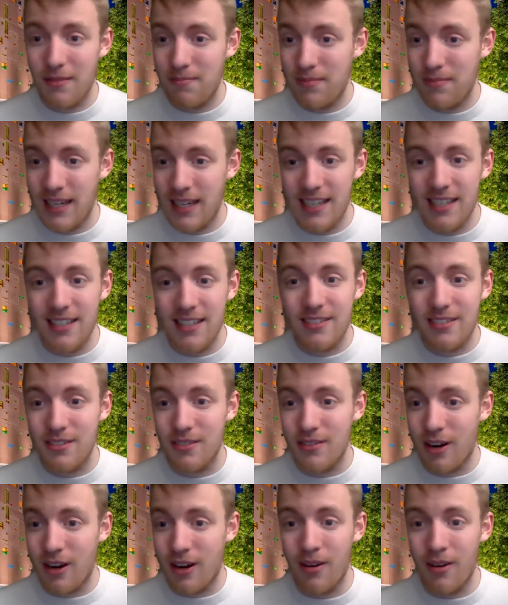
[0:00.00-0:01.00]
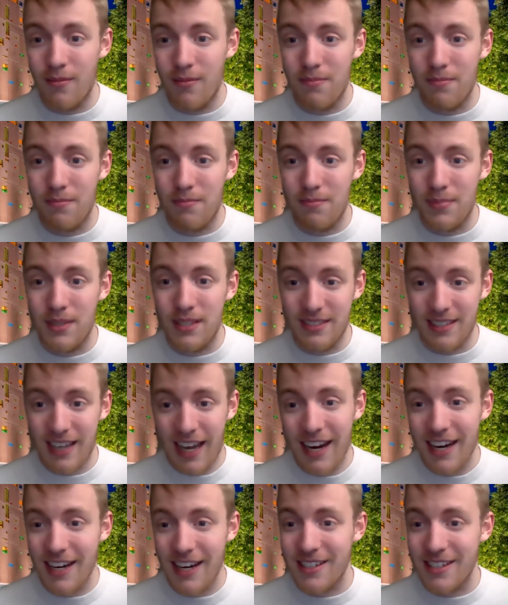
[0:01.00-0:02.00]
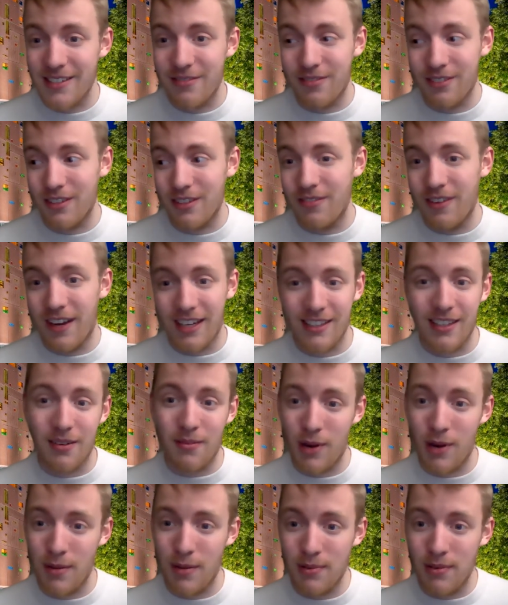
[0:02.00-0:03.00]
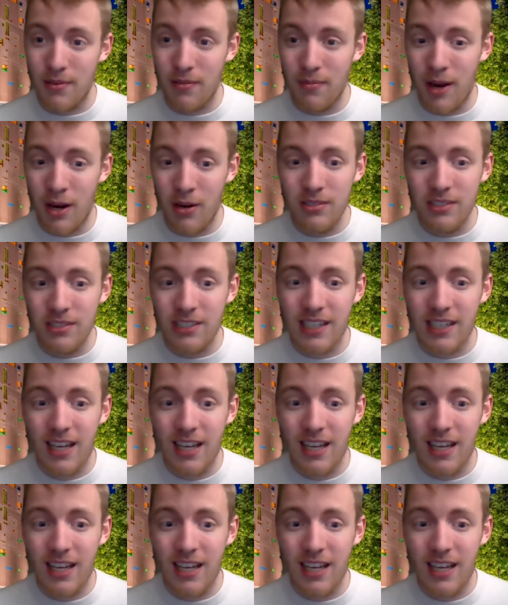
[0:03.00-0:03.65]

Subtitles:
please do not be scared for the fact that it might be remote.